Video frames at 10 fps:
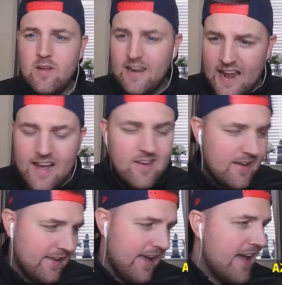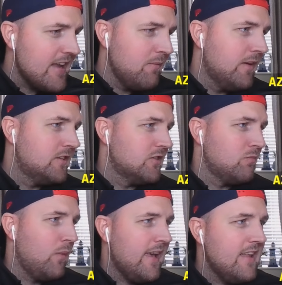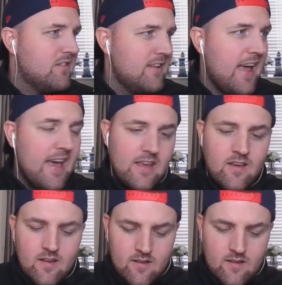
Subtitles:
Lag again, which is weird today.